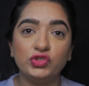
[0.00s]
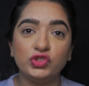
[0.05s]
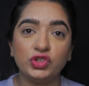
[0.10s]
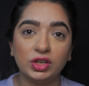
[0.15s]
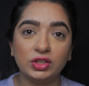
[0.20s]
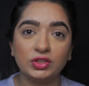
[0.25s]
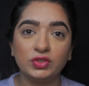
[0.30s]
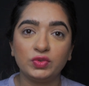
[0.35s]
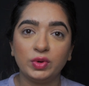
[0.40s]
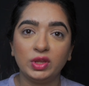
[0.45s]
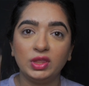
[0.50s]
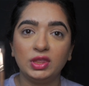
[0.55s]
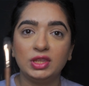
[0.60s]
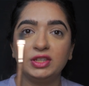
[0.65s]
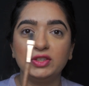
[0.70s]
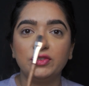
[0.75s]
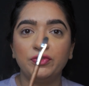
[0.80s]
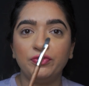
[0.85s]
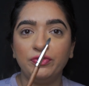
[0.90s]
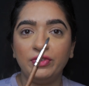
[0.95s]
just on
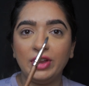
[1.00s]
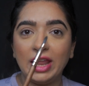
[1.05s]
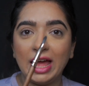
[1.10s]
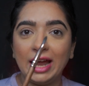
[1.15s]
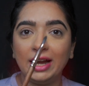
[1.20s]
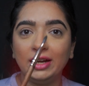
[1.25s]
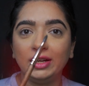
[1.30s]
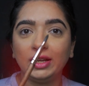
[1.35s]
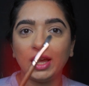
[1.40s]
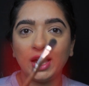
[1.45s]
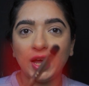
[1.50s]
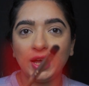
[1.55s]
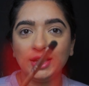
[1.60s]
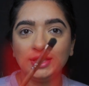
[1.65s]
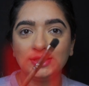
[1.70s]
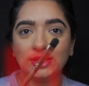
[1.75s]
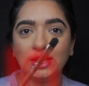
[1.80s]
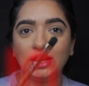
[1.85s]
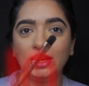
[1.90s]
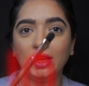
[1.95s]
this flat
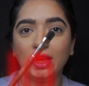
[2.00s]
ice. So